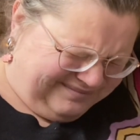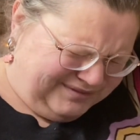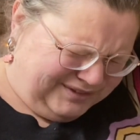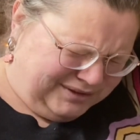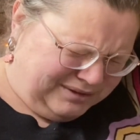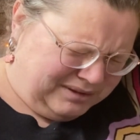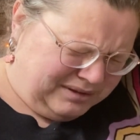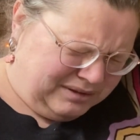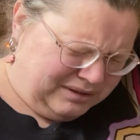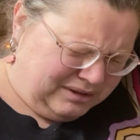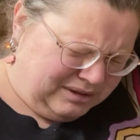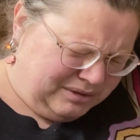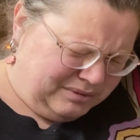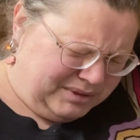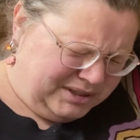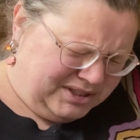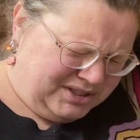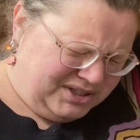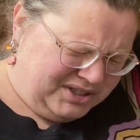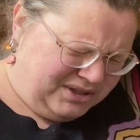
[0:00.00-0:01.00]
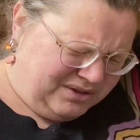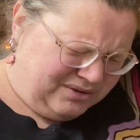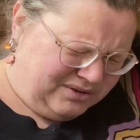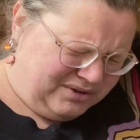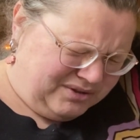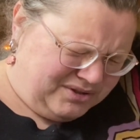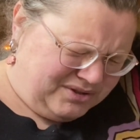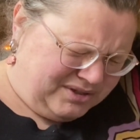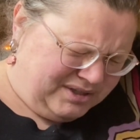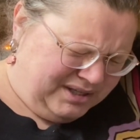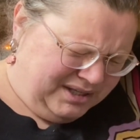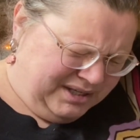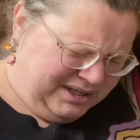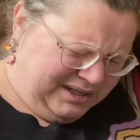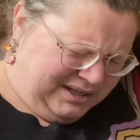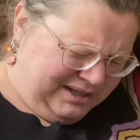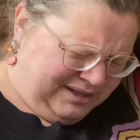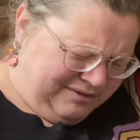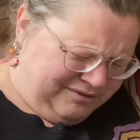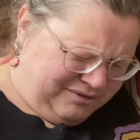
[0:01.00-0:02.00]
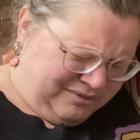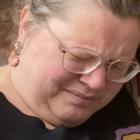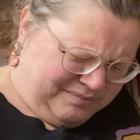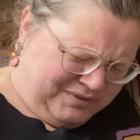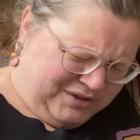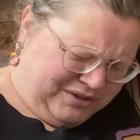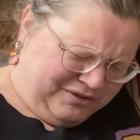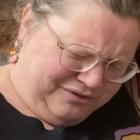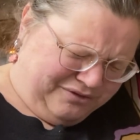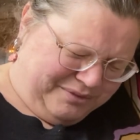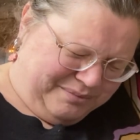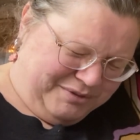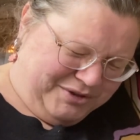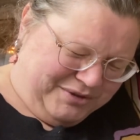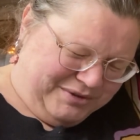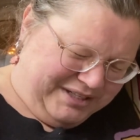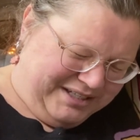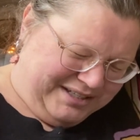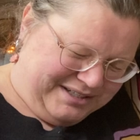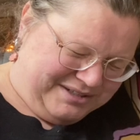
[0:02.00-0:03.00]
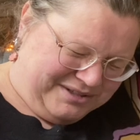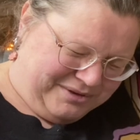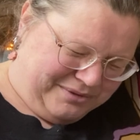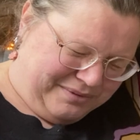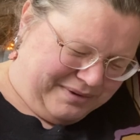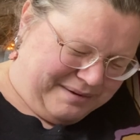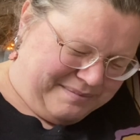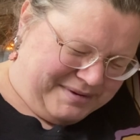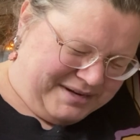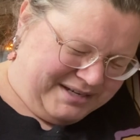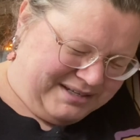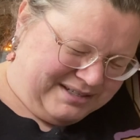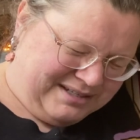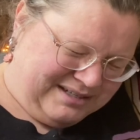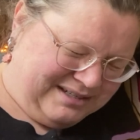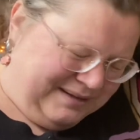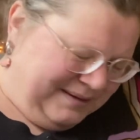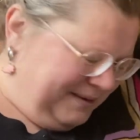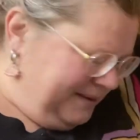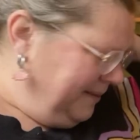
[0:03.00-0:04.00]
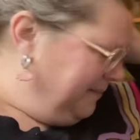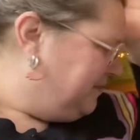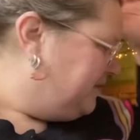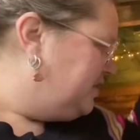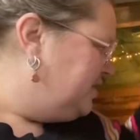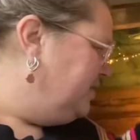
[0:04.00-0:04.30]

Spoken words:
oh, what is she called? Not from Julia Ceramics. She